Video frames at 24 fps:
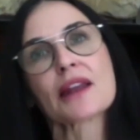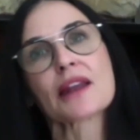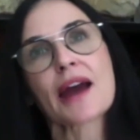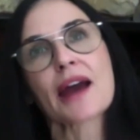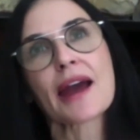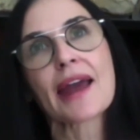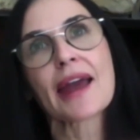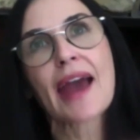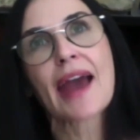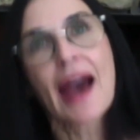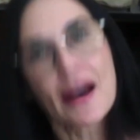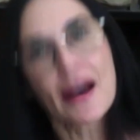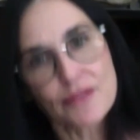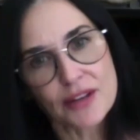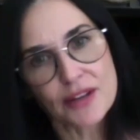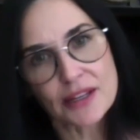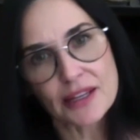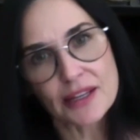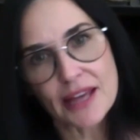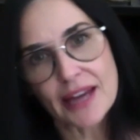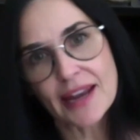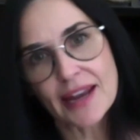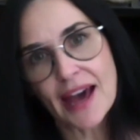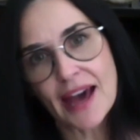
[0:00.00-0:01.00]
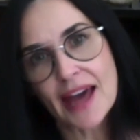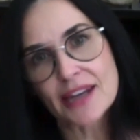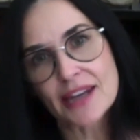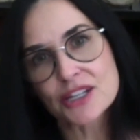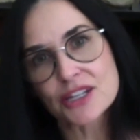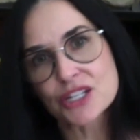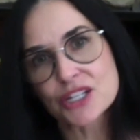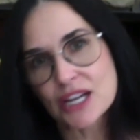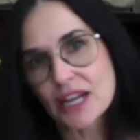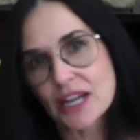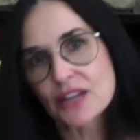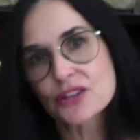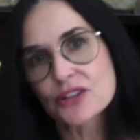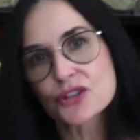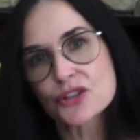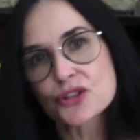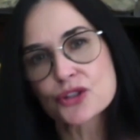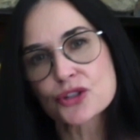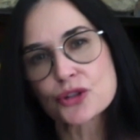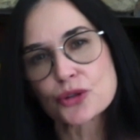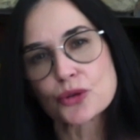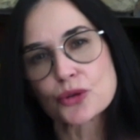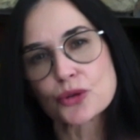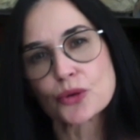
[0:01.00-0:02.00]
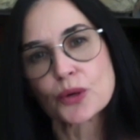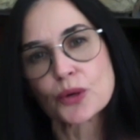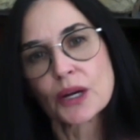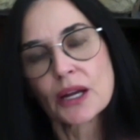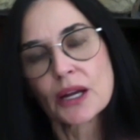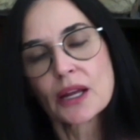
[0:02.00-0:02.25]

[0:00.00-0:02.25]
haven't yet had a chance to